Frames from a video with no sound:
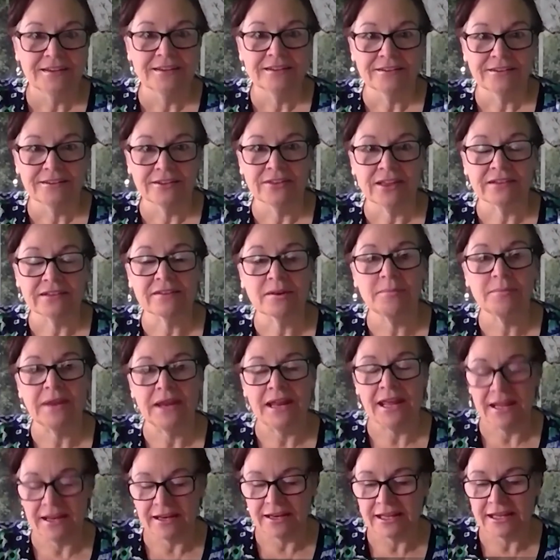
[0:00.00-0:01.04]
So that's coming.
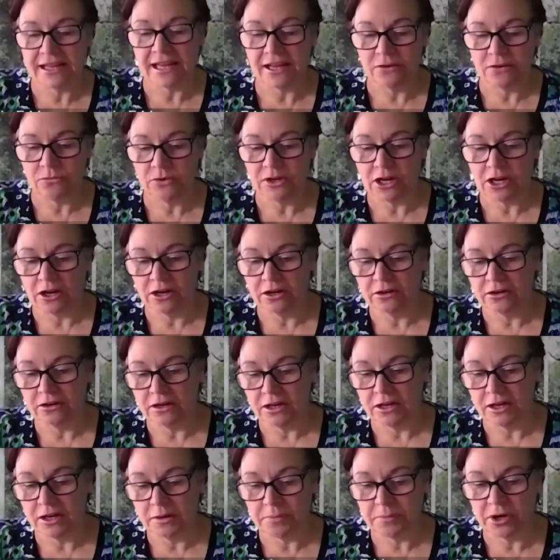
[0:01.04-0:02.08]
And again, we are
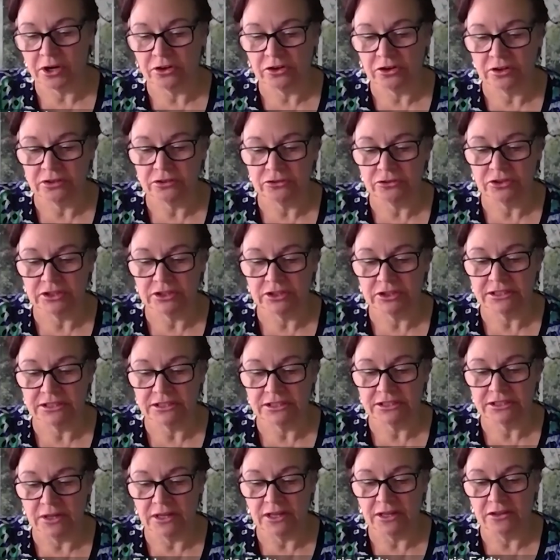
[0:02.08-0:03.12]
uh, partnering
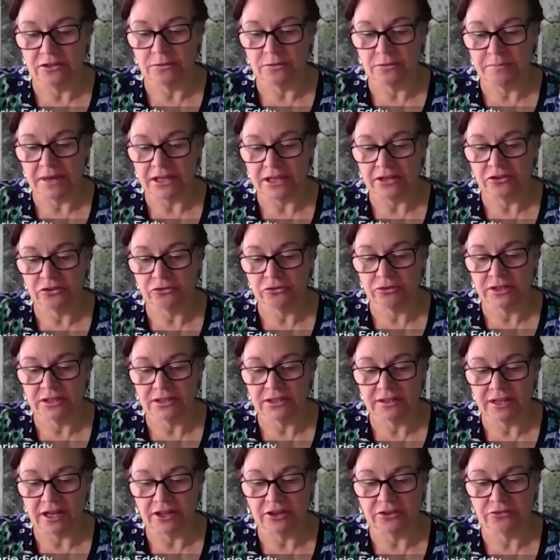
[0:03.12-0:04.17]
with Main Street
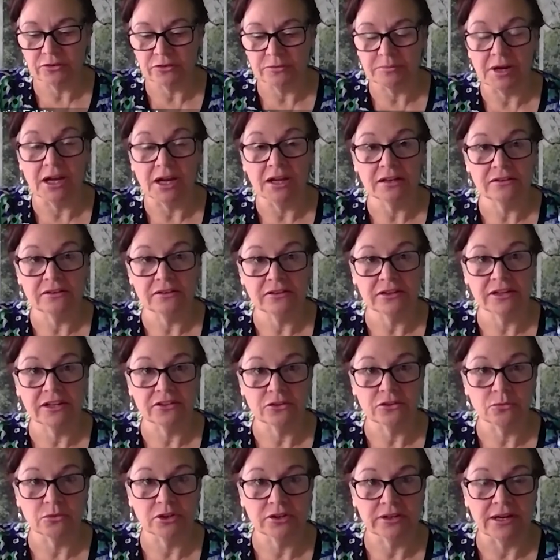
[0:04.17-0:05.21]
Alliance Vermont to get
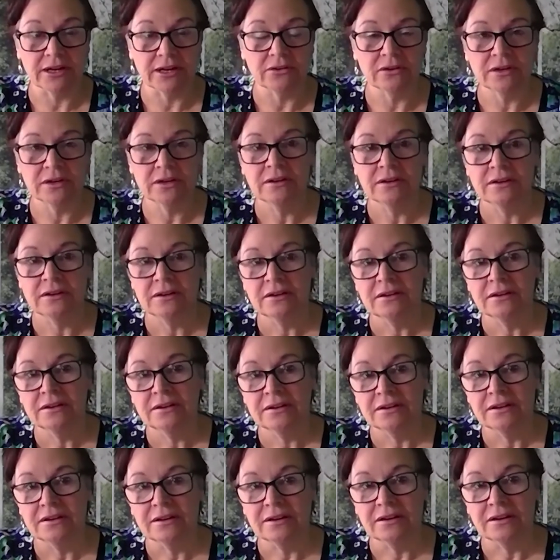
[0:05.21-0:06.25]
the word out.
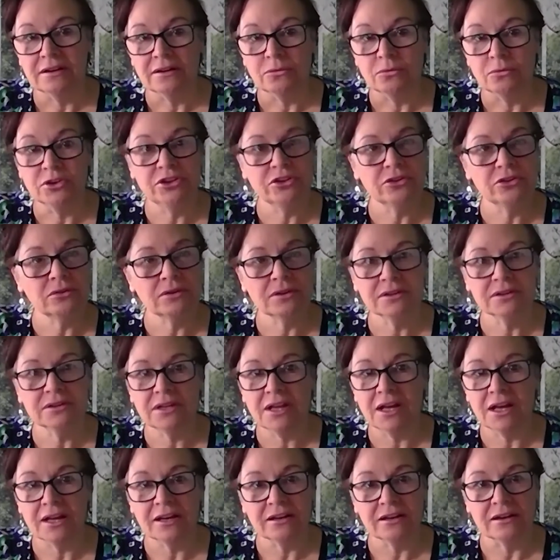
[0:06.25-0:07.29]
Uh, we do a
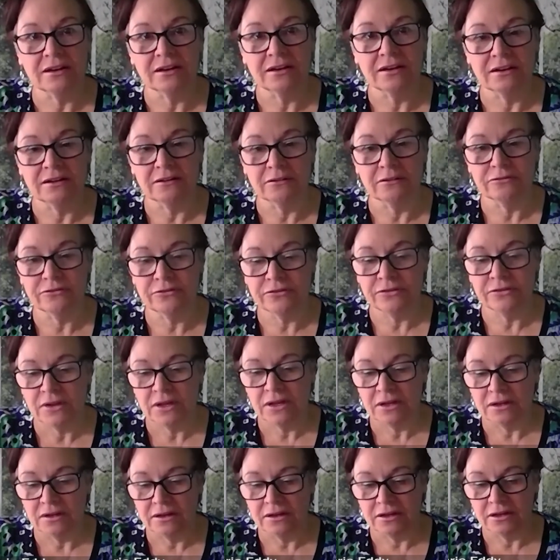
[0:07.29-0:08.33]
lot of
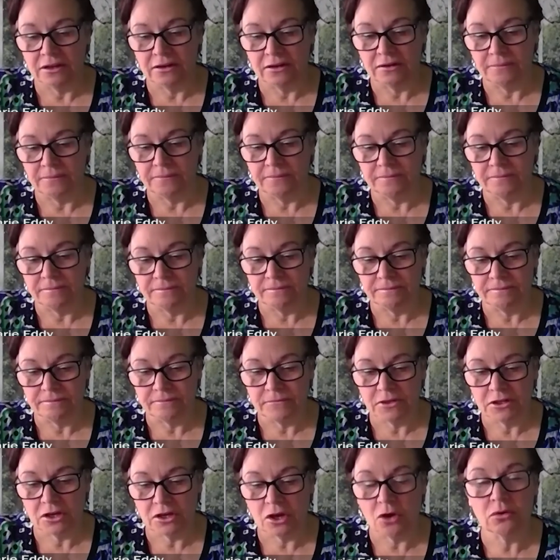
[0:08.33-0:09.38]
um,
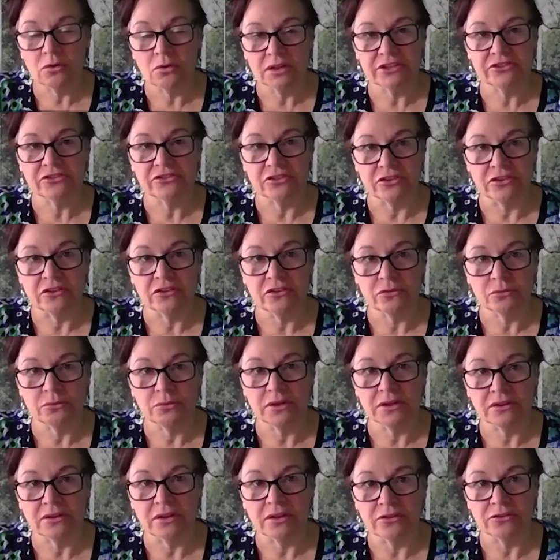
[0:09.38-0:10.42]
coalitions
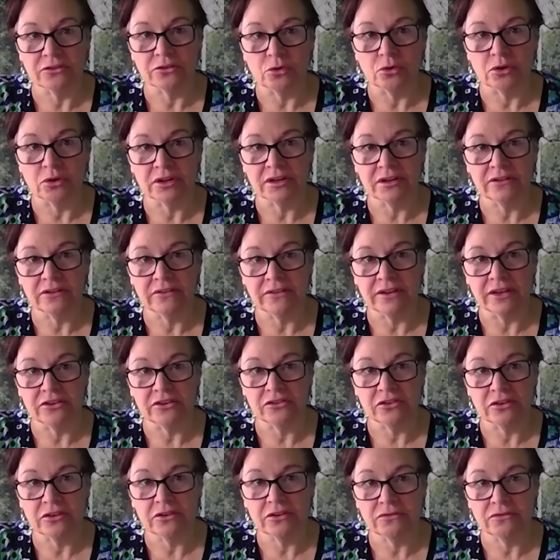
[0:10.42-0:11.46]
with other
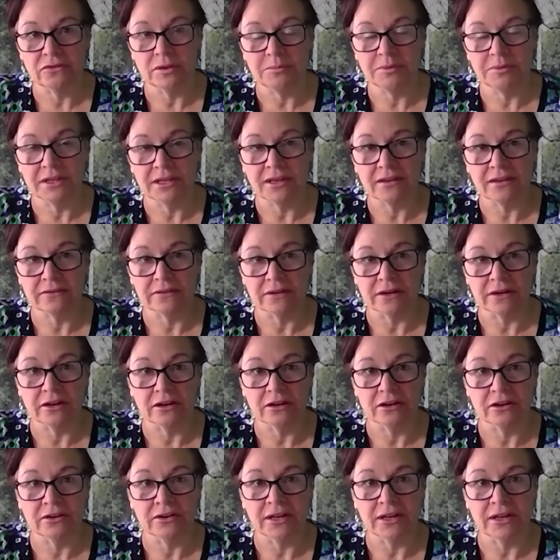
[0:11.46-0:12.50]
organizations,
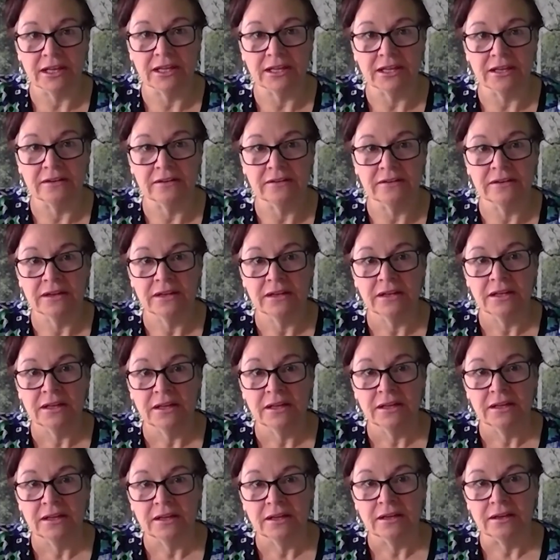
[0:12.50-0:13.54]
VBSR and
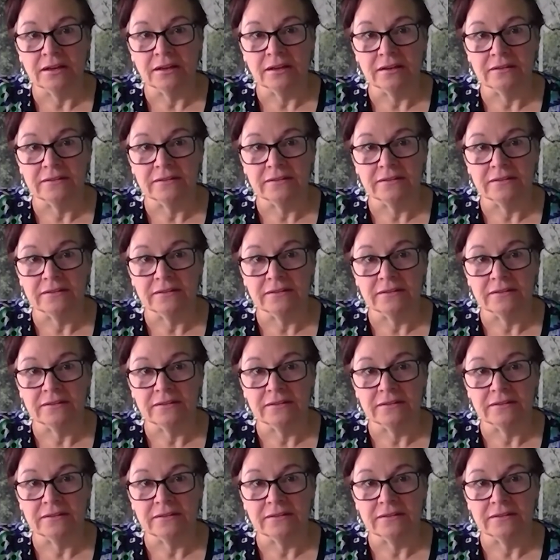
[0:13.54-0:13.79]
uh,